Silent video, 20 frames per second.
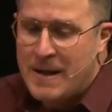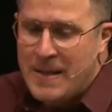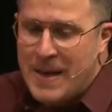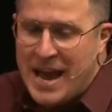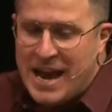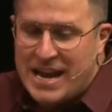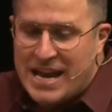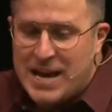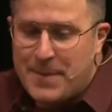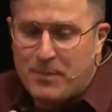
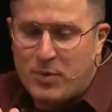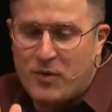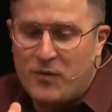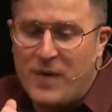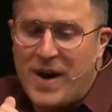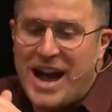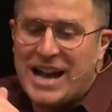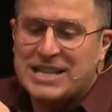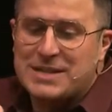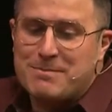and he
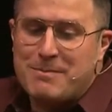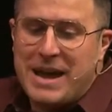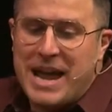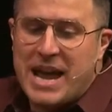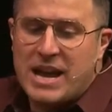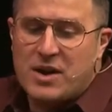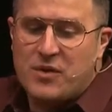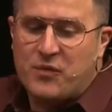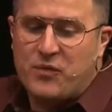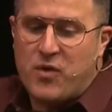provides
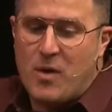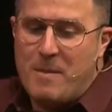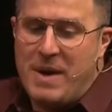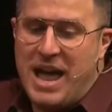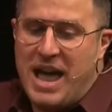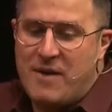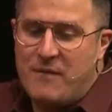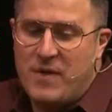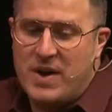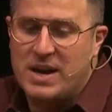manna from
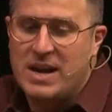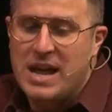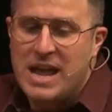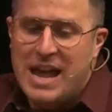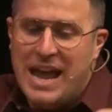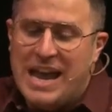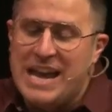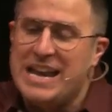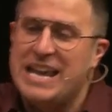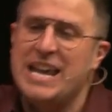heaven,
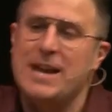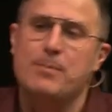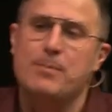and he